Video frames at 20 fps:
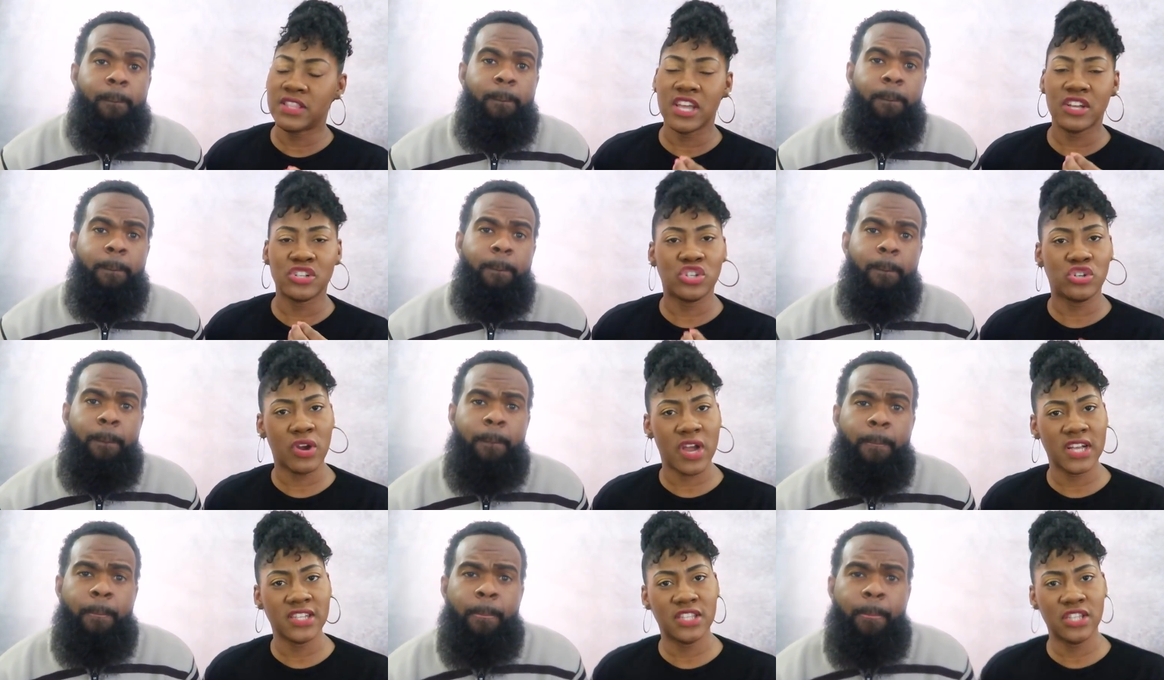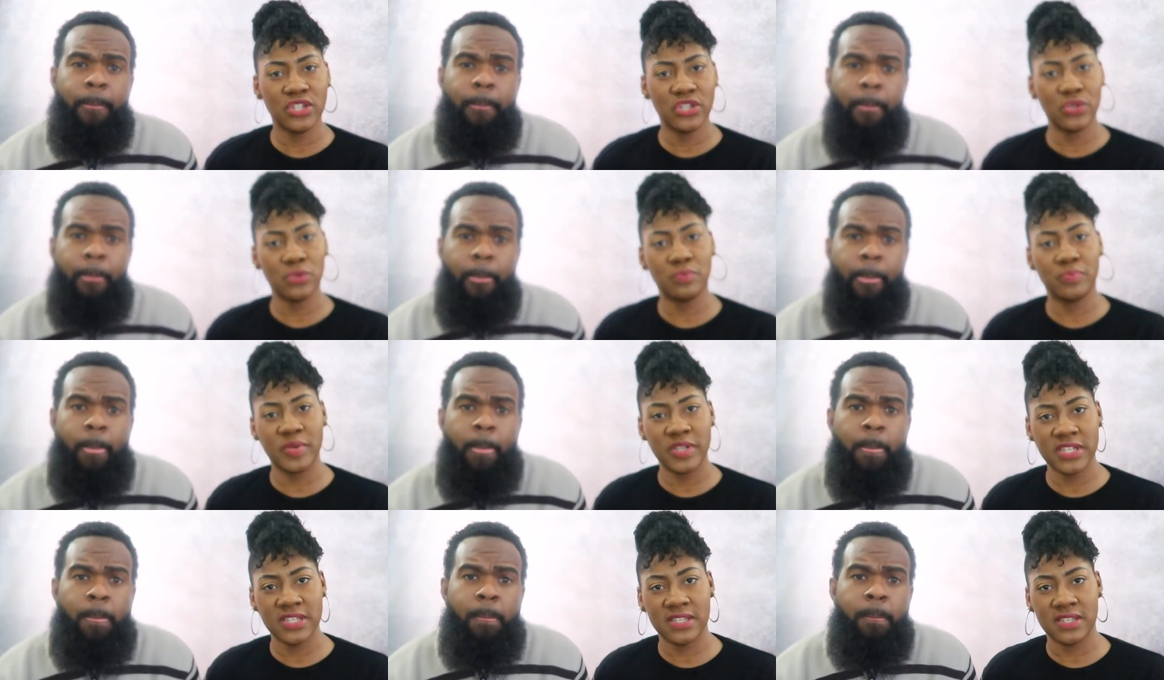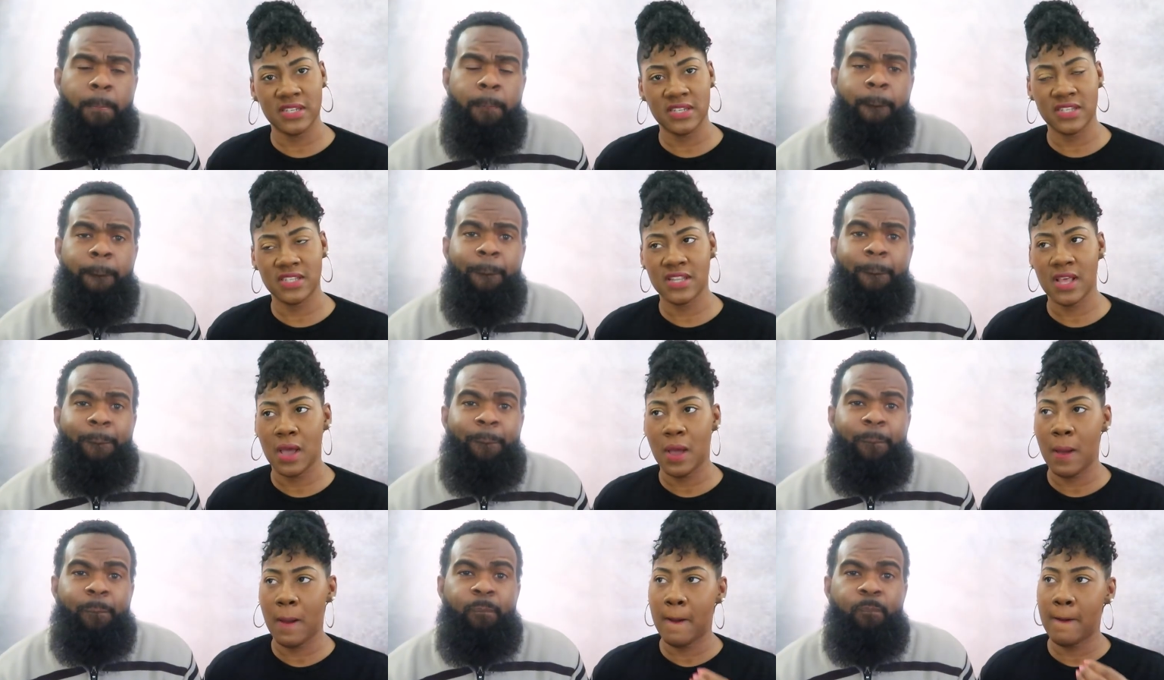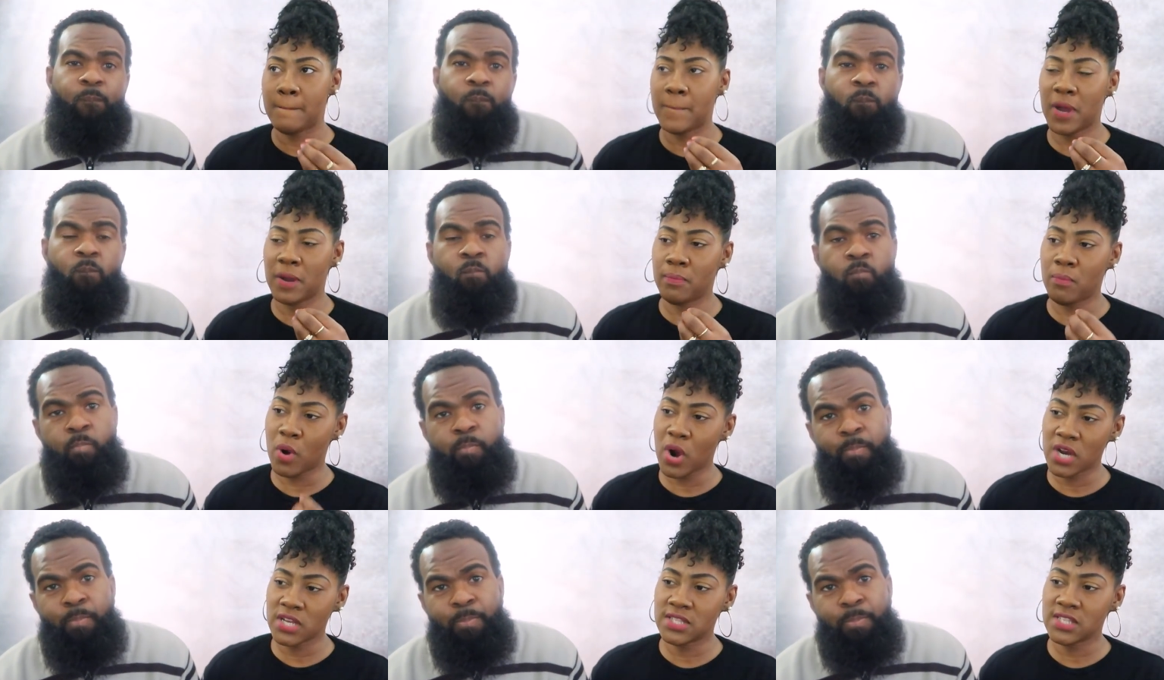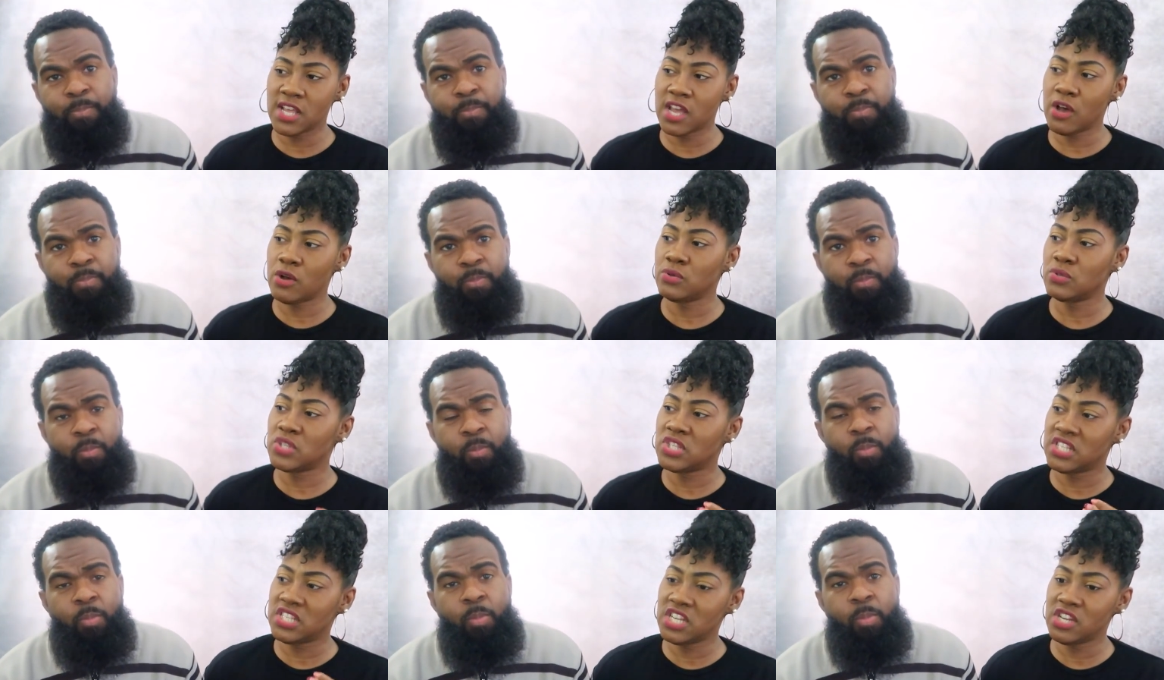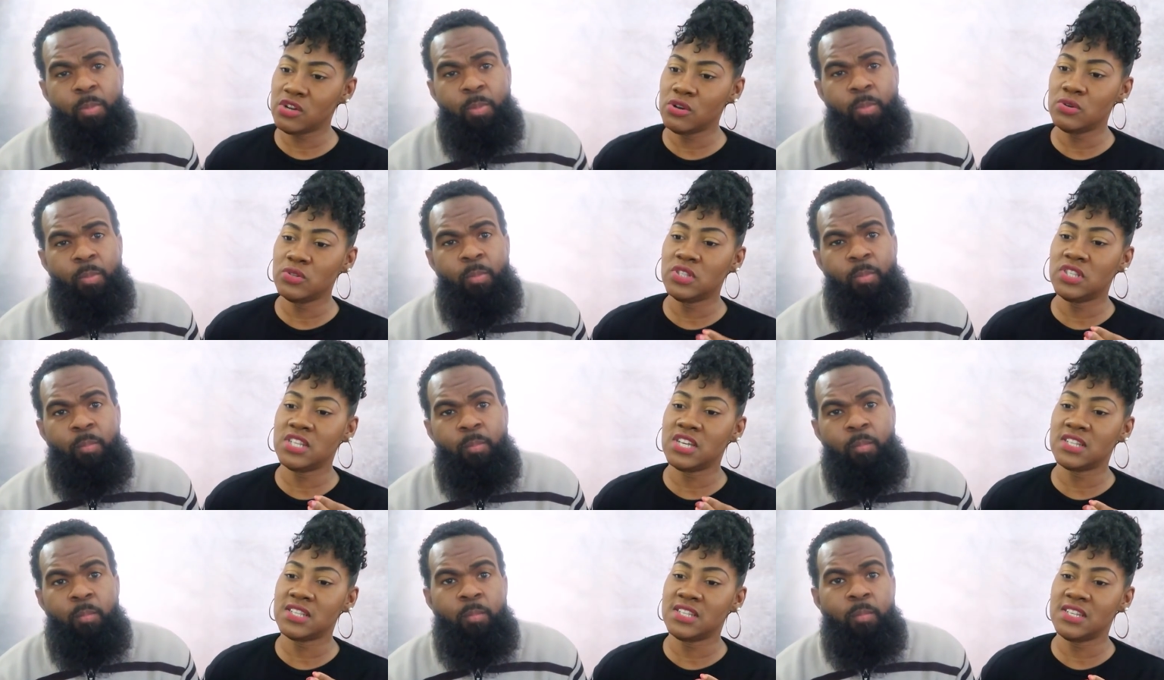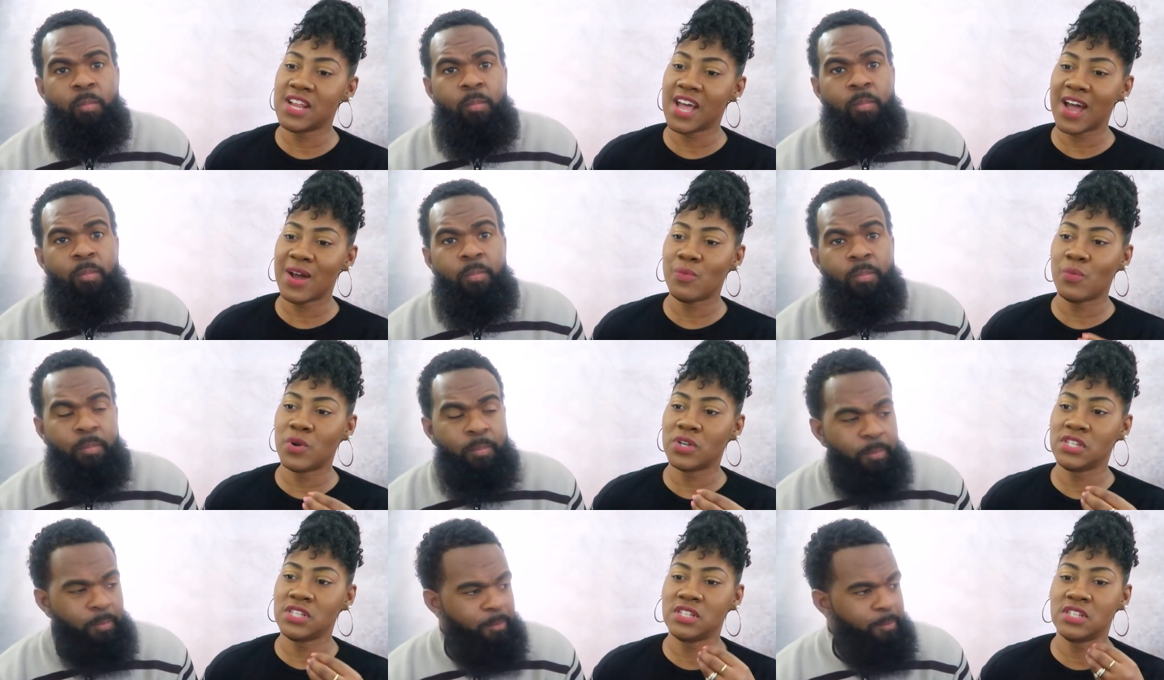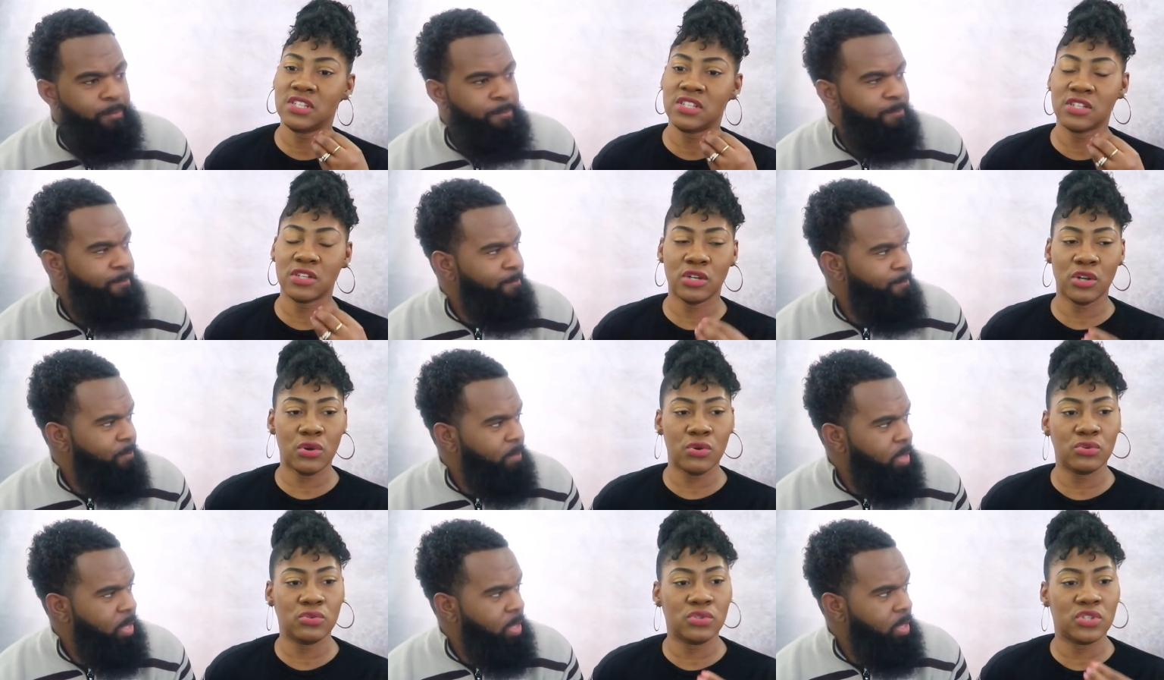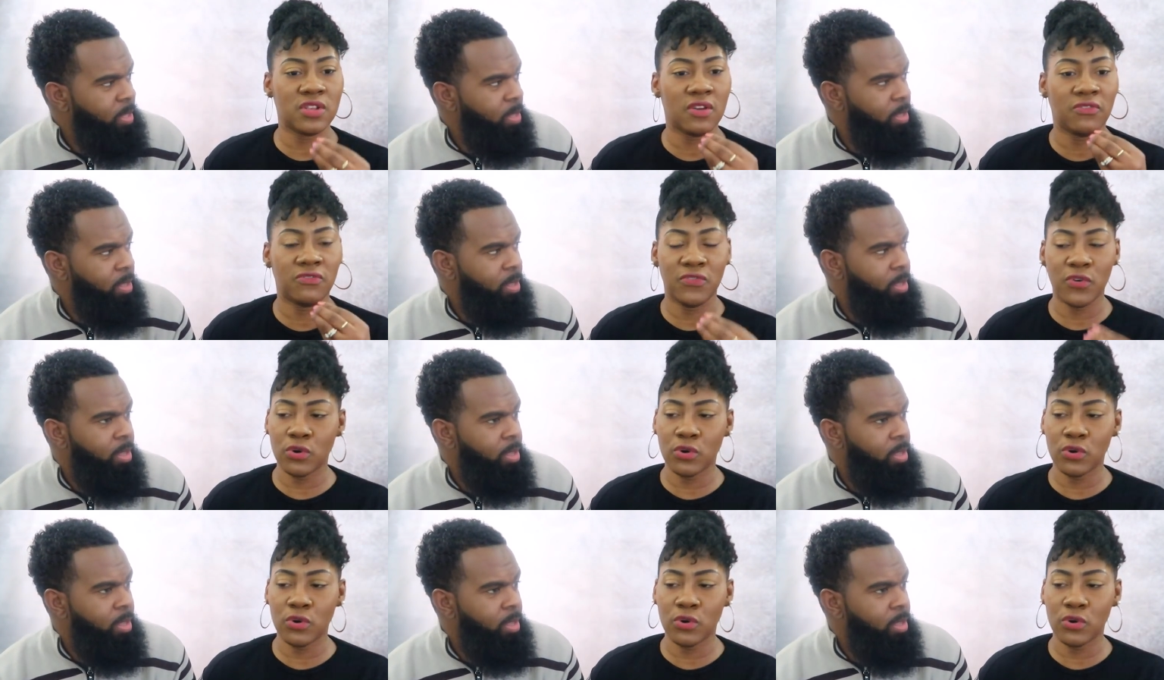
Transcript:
Speaker 1: they're trying to do business, but Martell still does not want to disclose